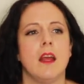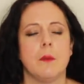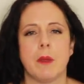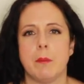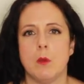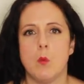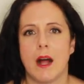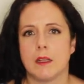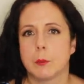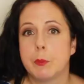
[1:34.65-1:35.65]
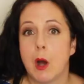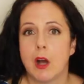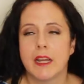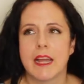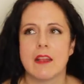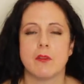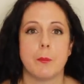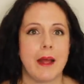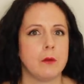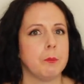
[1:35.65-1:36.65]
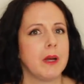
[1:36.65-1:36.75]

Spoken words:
maybe welt pockets, bound